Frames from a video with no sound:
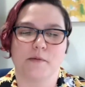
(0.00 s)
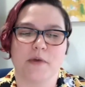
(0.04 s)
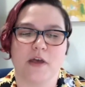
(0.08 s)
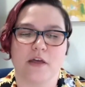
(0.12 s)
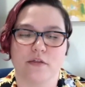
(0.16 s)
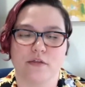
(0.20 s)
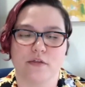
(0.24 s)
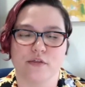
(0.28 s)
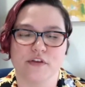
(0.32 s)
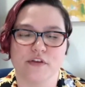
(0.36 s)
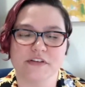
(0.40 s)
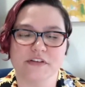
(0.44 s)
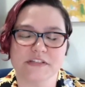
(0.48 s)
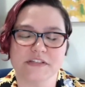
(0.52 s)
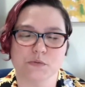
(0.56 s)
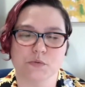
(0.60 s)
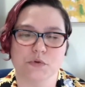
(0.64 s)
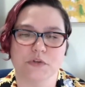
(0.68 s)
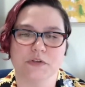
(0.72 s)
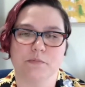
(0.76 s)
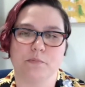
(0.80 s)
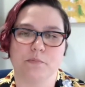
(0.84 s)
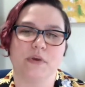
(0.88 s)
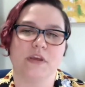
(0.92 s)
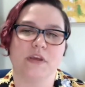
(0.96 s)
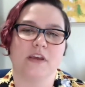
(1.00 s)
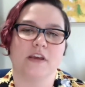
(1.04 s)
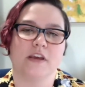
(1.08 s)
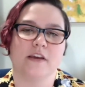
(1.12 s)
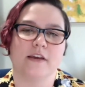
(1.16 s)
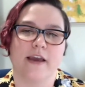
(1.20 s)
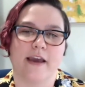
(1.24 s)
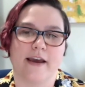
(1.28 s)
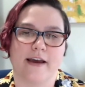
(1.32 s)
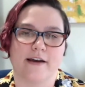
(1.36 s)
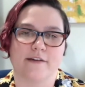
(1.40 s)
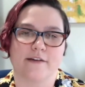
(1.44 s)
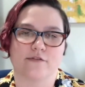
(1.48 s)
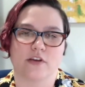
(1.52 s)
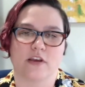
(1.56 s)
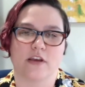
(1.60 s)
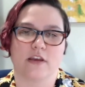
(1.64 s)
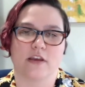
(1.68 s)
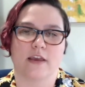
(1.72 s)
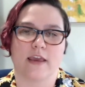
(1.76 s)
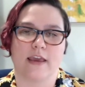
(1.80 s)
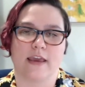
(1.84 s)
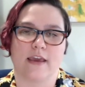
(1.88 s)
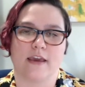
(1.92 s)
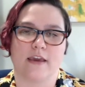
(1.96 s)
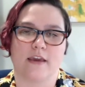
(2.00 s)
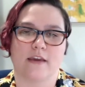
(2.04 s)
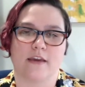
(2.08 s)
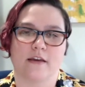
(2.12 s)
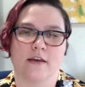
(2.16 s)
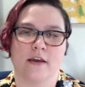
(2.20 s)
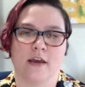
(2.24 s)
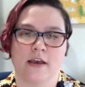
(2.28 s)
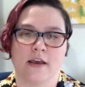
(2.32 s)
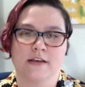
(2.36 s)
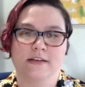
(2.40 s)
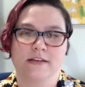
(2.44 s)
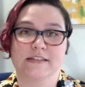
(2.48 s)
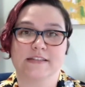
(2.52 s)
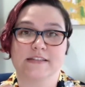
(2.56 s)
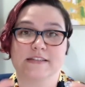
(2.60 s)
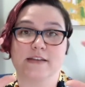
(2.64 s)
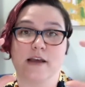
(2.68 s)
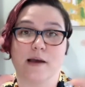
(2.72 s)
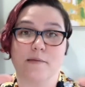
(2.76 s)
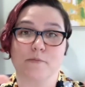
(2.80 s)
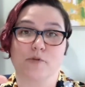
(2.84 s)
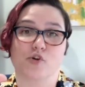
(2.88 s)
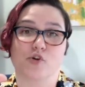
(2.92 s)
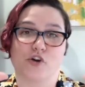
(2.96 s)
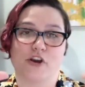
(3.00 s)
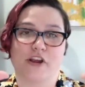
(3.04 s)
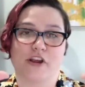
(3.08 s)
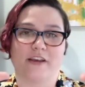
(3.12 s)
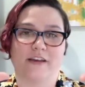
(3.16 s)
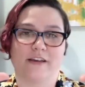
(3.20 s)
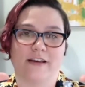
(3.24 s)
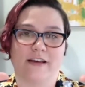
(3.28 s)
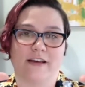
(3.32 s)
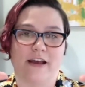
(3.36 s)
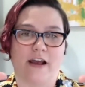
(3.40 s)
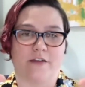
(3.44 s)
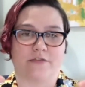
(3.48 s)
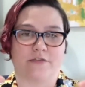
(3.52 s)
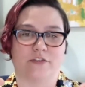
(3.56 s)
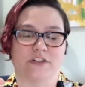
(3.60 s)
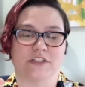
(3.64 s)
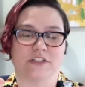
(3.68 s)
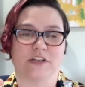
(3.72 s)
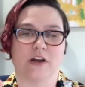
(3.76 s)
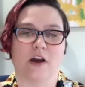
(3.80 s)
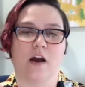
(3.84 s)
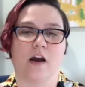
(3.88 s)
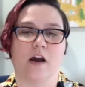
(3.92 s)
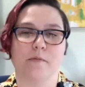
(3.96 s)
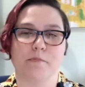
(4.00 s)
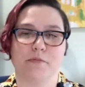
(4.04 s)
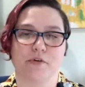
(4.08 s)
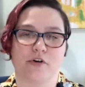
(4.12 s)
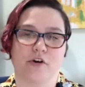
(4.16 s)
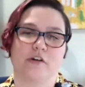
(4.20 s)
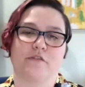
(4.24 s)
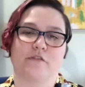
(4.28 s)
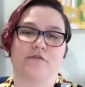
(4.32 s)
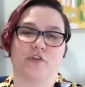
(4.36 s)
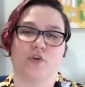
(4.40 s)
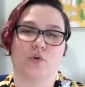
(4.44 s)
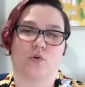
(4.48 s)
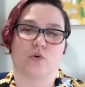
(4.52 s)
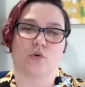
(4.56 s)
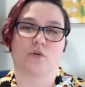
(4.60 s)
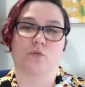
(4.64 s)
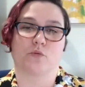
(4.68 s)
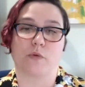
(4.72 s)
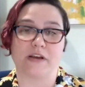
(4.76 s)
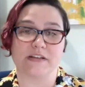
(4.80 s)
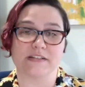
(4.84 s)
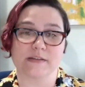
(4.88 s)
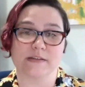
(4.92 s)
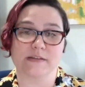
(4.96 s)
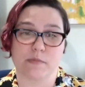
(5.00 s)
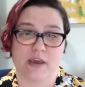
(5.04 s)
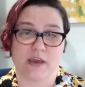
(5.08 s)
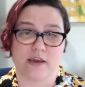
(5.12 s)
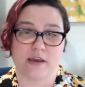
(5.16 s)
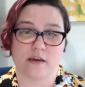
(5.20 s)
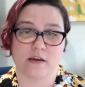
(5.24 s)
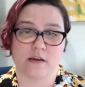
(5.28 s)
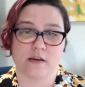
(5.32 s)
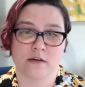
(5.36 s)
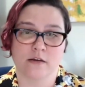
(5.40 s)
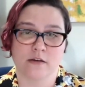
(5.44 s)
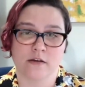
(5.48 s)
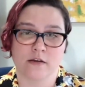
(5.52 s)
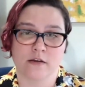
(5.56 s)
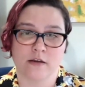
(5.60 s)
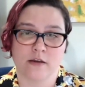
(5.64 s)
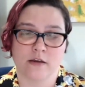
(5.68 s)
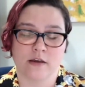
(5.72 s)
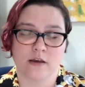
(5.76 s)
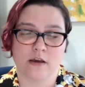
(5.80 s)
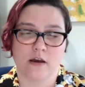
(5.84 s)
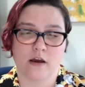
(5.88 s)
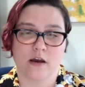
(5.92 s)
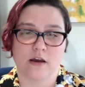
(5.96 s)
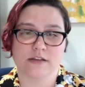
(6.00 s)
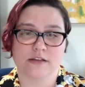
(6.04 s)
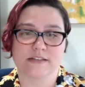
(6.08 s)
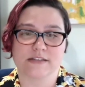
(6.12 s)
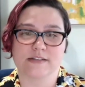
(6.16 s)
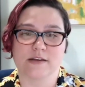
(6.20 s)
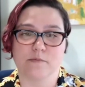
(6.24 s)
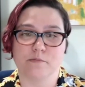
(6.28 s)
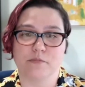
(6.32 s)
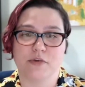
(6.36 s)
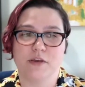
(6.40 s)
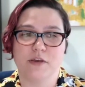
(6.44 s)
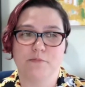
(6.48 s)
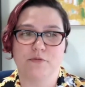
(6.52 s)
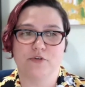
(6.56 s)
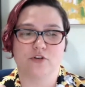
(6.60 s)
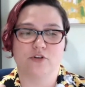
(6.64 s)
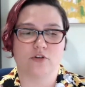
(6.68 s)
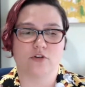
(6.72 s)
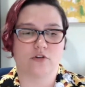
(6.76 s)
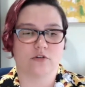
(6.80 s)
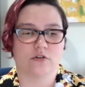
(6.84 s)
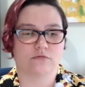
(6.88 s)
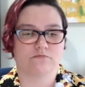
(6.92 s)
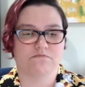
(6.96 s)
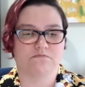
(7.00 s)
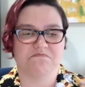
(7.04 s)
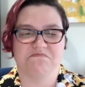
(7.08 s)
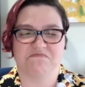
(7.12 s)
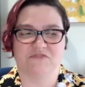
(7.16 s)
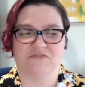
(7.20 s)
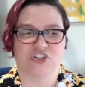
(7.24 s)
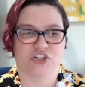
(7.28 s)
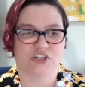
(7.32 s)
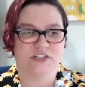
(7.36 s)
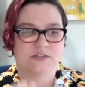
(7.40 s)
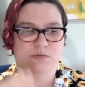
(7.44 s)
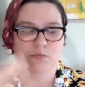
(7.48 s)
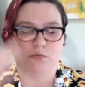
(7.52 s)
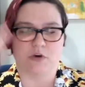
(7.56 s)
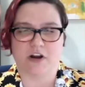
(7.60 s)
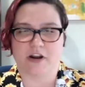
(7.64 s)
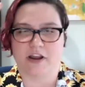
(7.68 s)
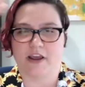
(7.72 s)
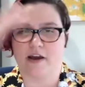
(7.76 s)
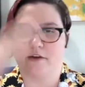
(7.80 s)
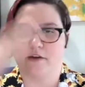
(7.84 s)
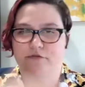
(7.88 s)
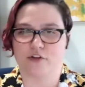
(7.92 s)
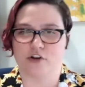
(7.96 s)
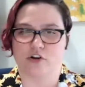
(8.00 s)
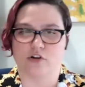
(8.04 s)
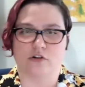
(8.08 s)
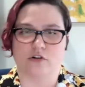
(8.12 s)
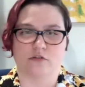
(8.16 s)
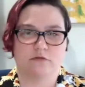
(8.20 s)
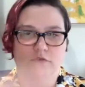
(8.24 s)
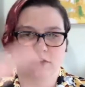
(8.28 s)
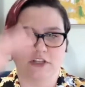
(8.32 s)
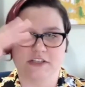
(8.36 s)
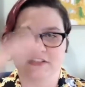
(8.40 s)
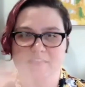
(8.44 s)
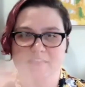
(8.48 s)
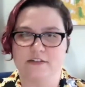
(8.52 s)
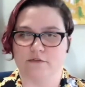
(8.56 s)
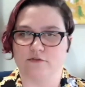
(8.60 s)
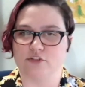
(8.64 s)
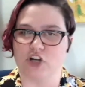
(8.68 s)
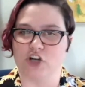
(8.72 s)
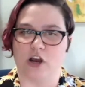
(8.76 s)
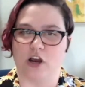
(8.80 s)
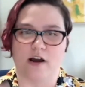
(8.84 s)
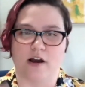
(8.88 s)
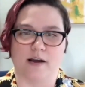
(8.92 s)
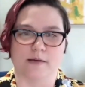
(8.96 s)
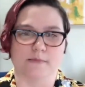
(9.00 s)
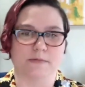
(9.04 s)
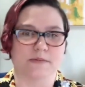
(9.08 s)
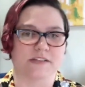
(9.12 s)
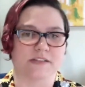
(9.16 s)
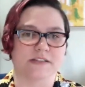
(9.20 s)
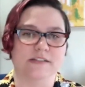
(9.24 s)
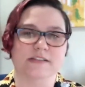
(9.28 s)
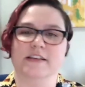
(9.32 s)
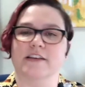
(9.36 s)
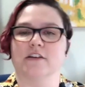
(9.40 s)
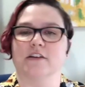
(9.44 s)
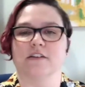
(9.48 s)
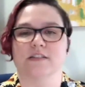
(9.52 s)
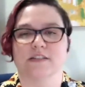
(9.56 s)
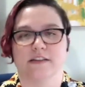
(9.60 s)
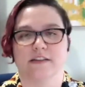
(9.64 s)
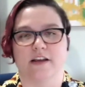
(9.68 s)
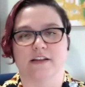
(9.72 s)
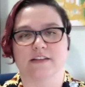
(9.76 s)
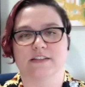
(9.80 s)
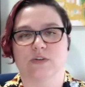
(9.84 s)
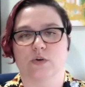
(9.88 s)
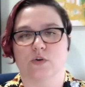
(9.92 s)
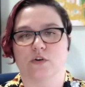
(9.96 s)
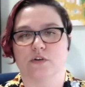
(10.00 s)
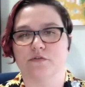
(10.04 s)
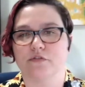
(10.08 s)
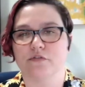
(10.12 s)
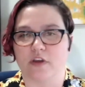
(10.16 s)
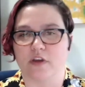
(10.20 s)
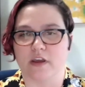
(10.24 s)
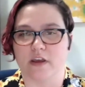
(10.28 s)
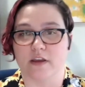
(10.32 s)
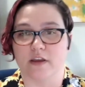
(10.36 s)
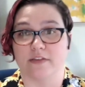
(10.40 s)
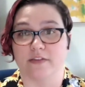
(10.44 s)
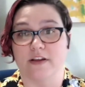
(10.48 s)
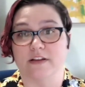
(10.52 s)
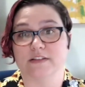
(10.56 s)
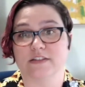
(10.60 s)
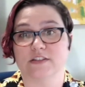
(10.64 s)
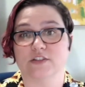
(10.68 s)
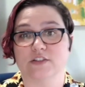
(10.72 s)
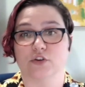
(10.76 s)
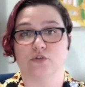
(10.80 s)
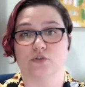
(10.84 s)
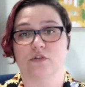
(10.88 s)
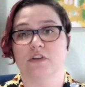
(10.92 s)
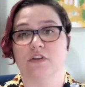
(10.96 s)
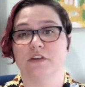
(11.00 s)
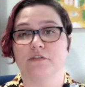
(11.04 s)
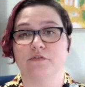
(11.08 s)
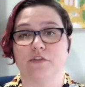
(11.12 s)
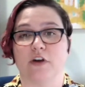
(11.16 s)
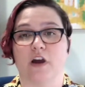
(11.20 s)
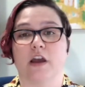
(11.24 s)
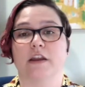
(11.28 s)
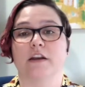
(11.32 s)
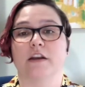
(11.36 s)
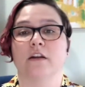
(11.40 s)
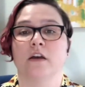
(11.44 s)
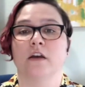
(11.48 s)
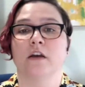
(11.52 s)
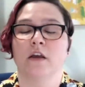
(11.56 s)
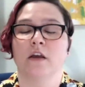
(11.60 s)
This would be having a summary at the top of your resume. Some people just want to have their list of jobs and skills and that sort of thing, and that's totally fine.